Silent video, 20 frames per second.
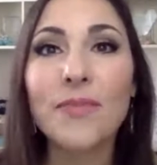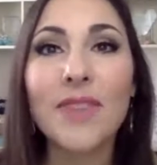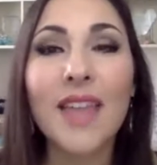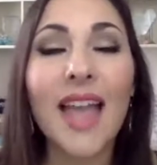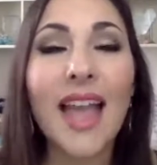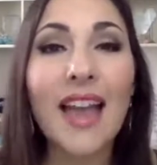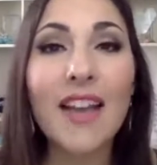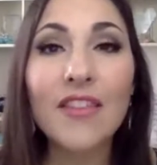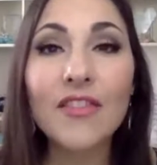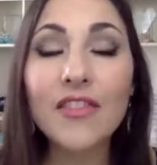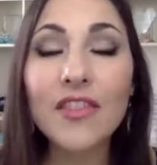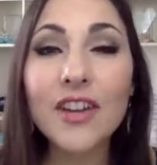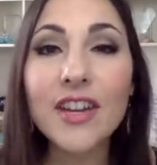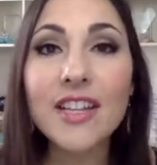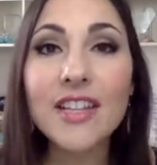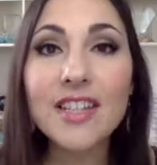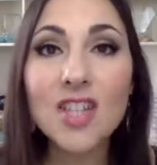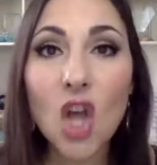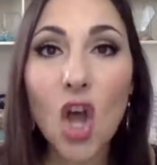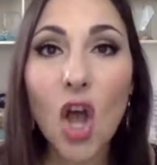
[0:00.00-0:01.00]

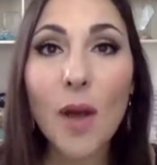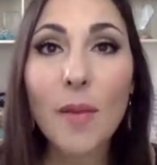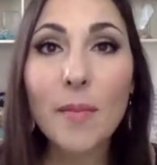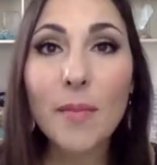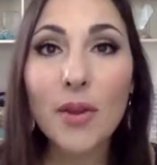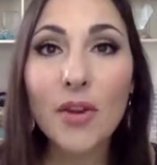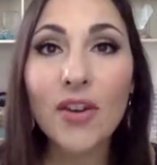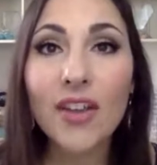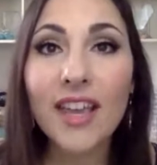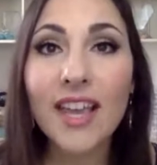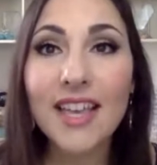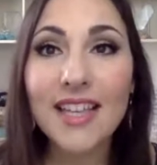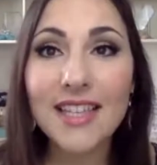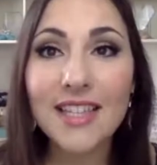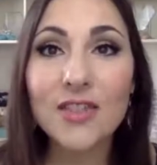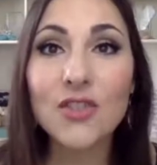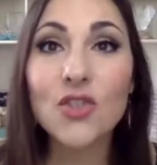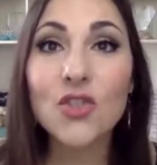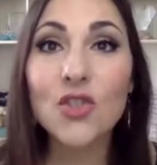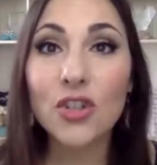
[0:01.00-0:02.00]
every top Mary Kay
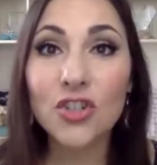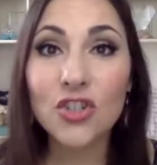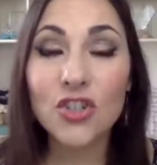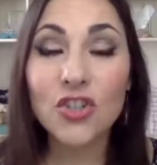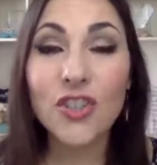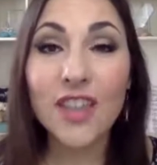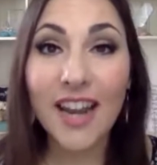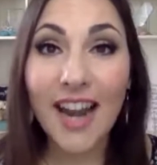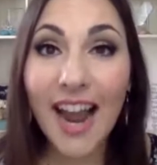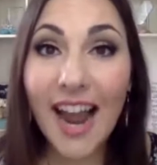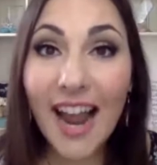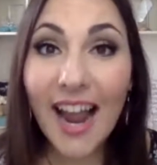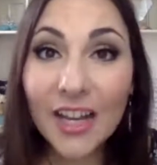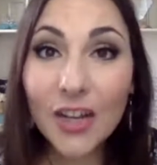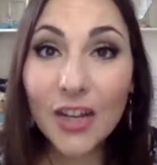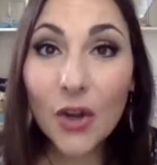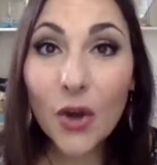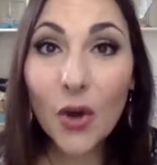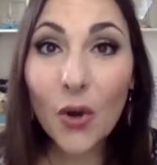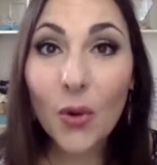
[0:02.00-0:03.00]
sales director that I
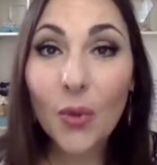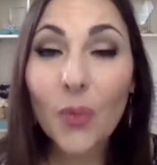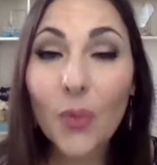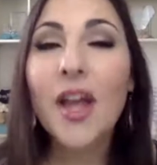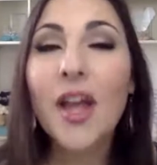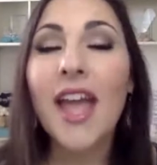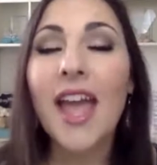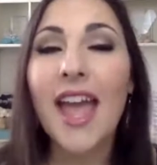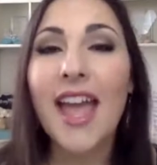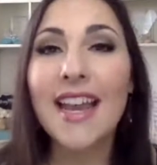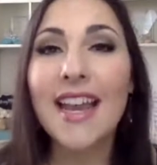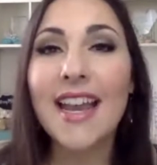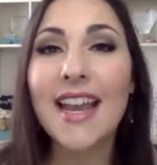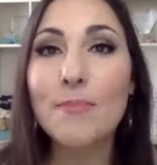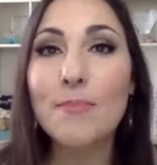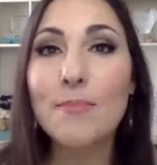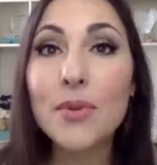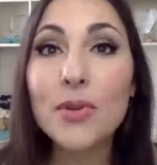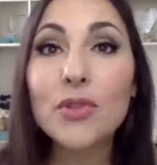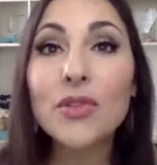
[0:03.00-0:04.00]
know, and in
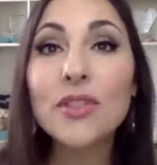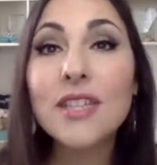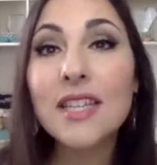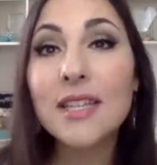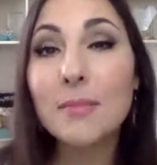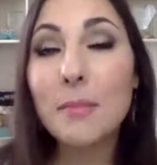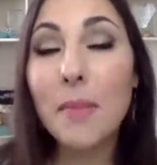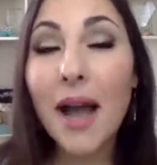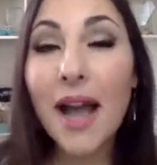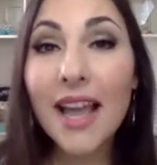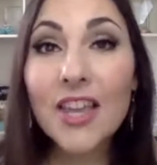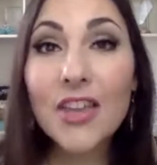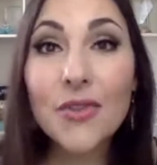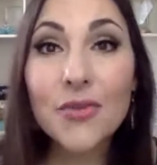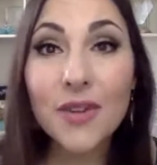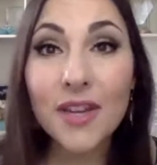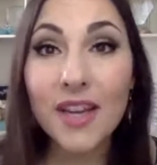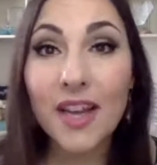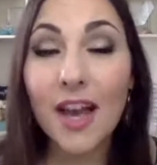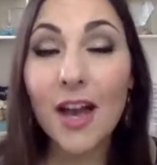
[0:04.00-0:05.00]
building my
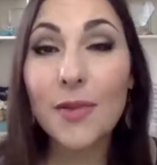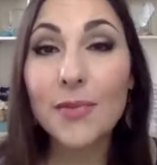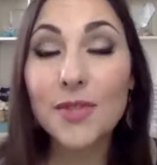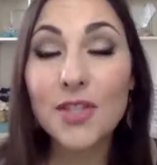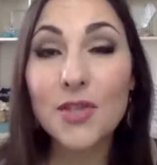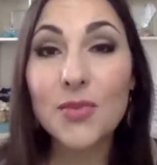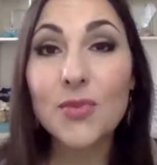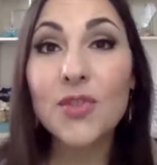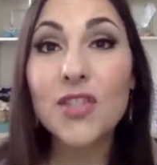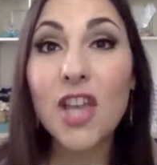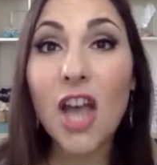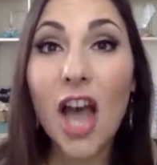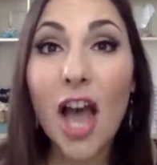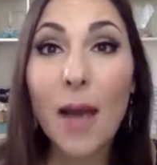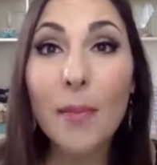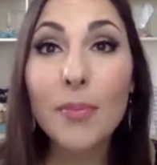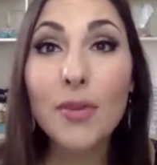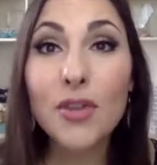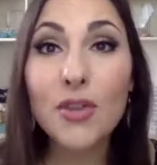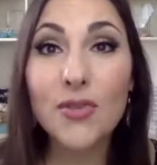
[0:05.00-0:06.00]
unit up to
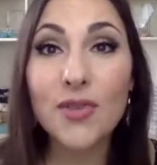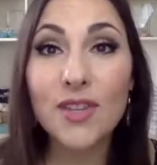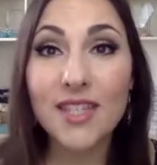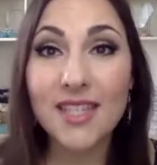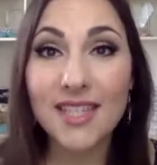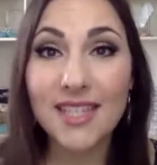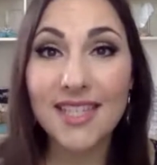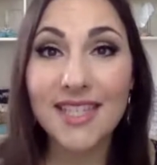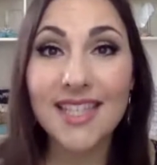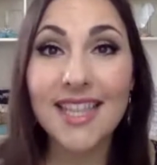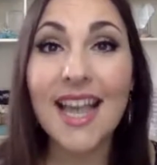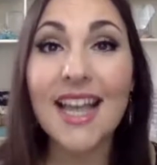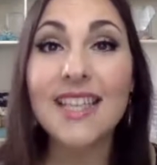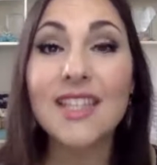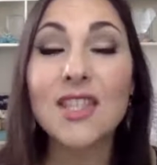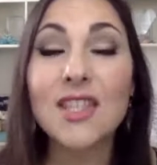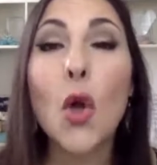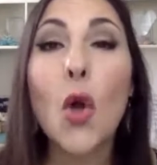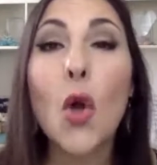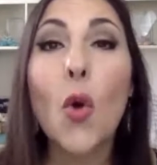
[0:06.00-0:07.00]
top unit success,
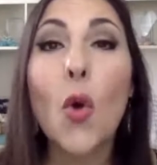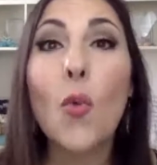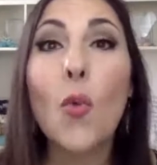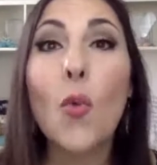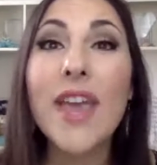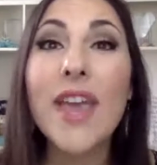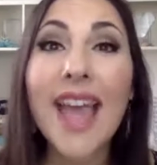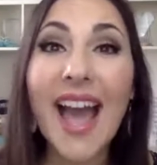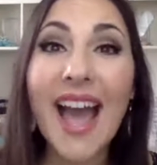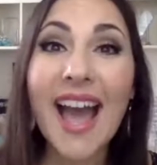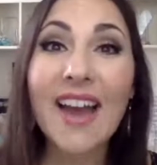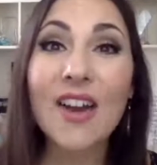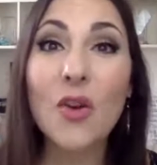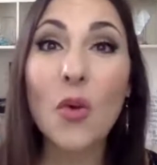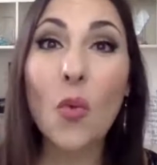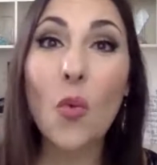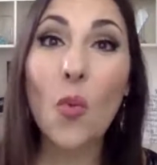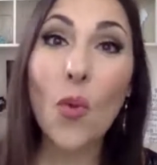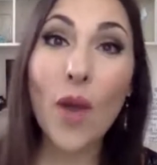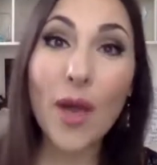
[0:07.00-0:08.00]
we had
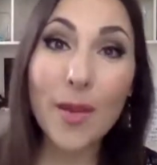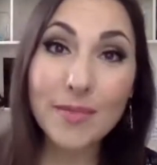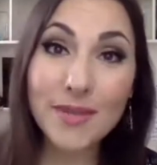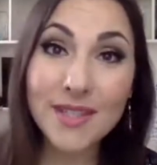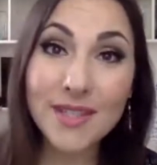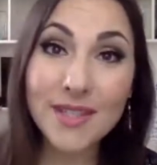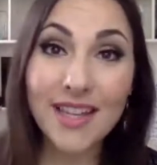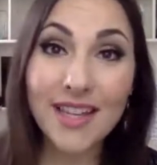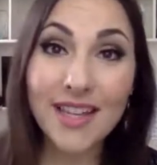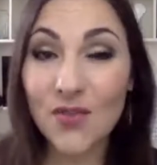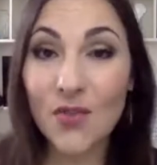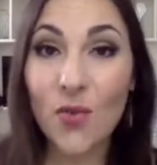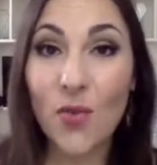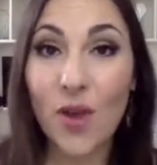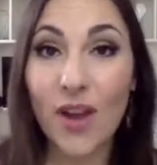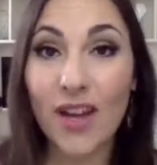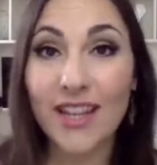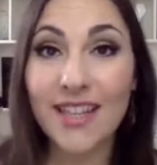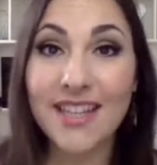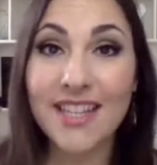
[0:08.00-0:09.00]
websites for
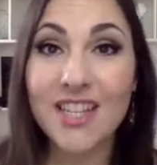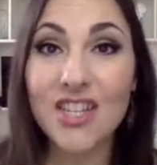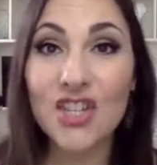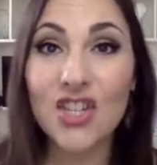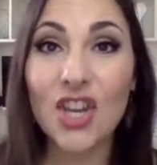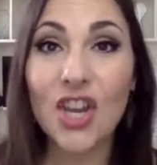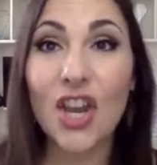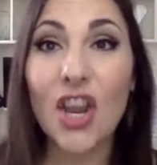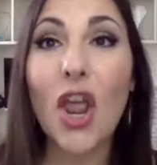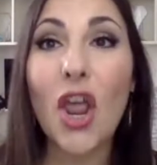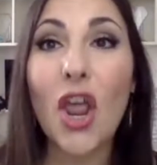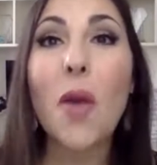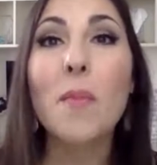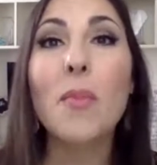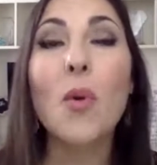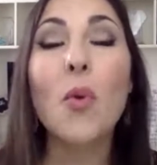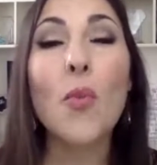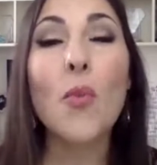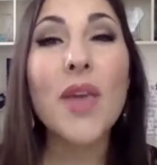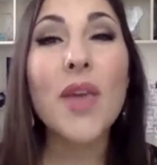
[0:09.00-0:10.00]
recognition,
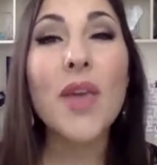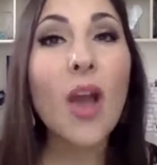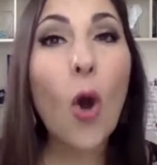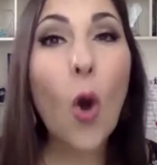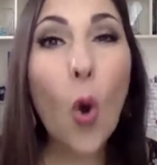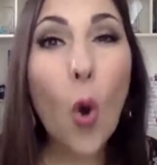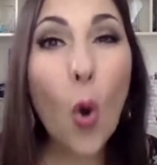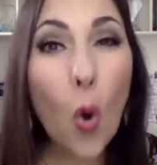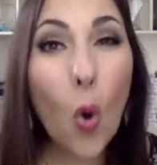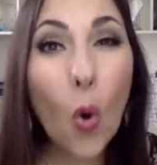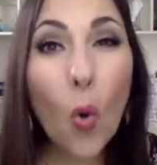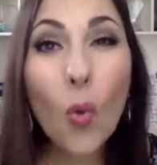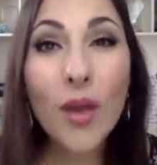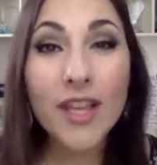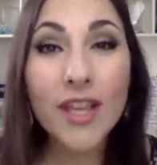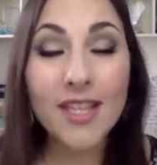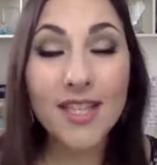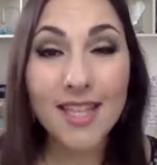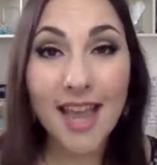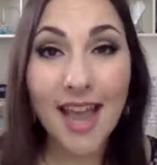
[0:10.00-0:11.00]
but we
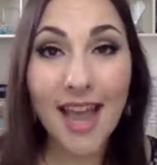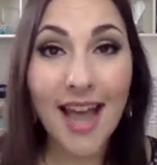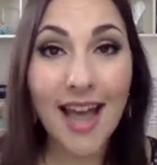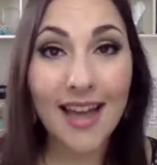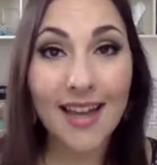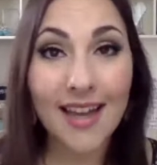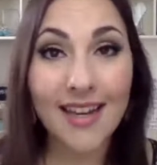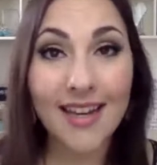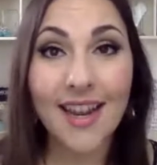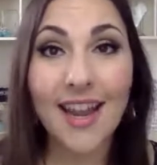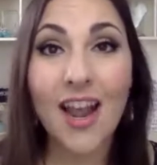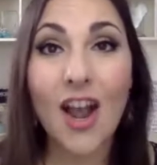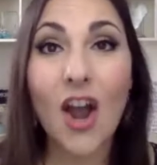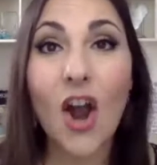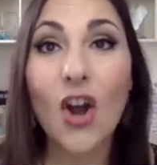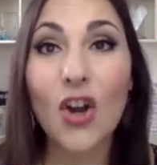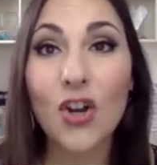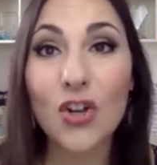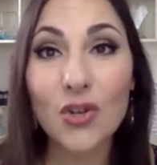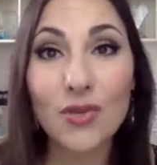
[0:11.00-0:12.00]
always had
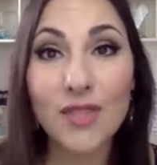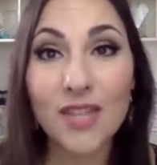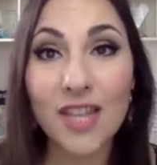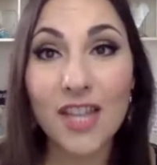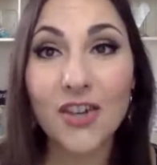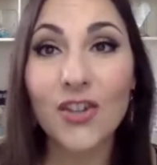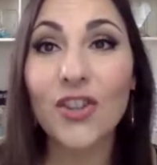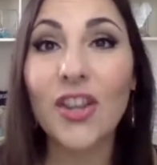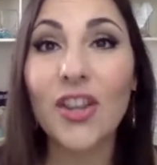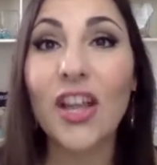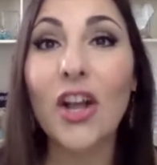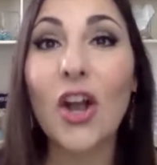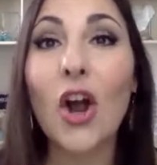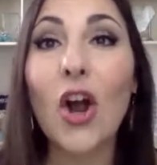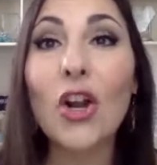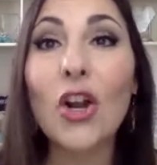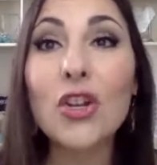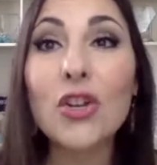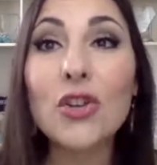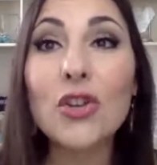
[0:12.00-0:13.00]
our newsletter. Like,
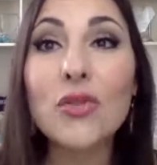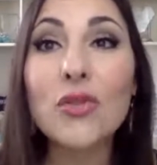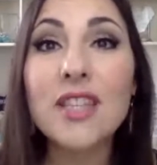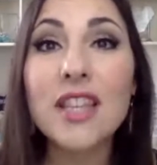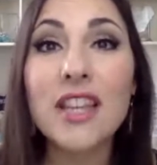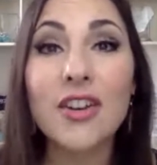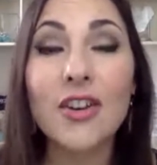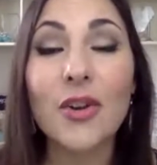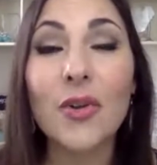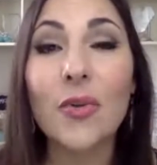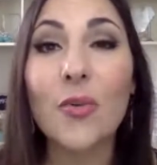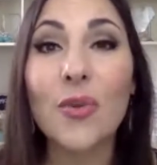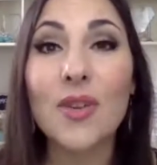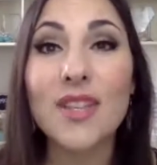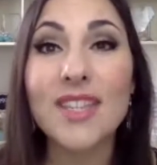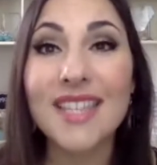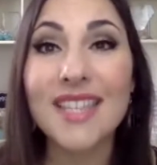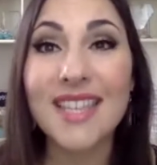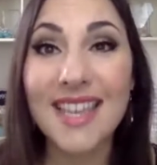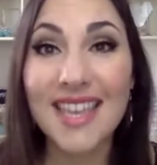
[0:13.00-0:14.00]
our newsletter
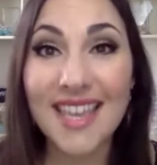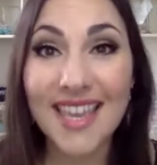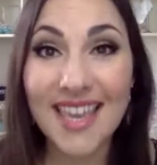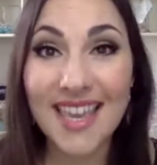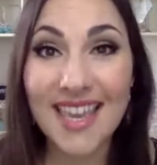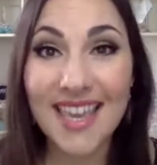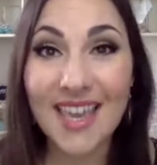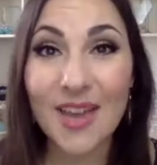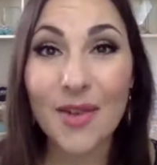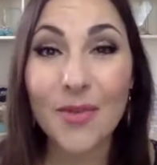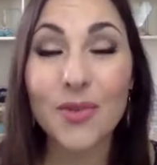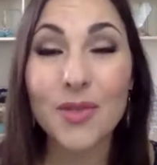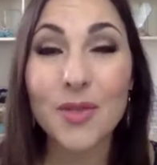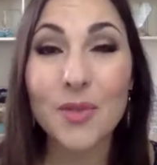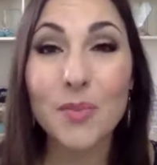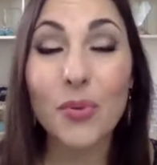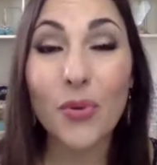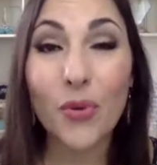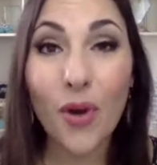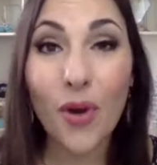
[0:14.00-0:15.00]
was key. It was
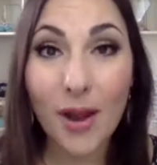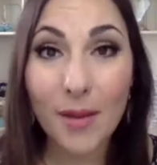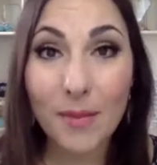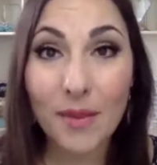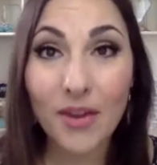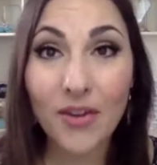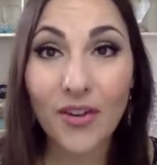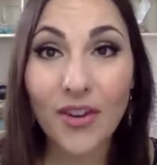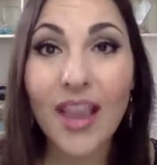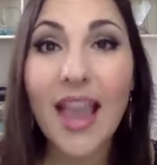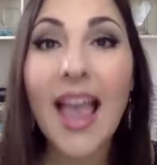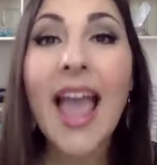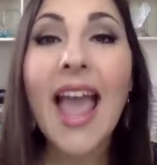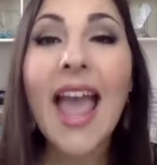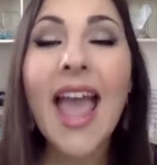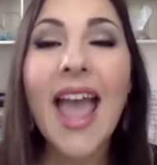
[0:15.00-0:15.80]
primary.